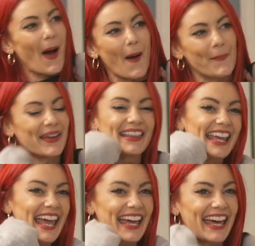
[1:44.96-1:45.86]
pump in
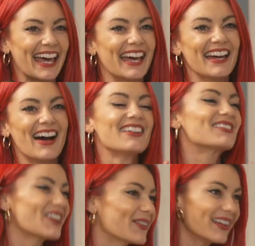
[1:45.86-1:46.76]
the air.
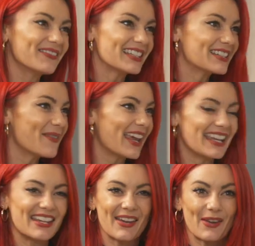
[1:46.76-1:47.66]
So lovely to meet
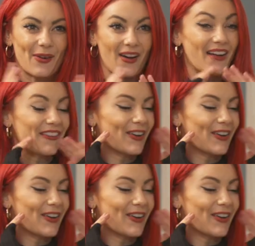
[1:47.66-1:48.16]
you. I've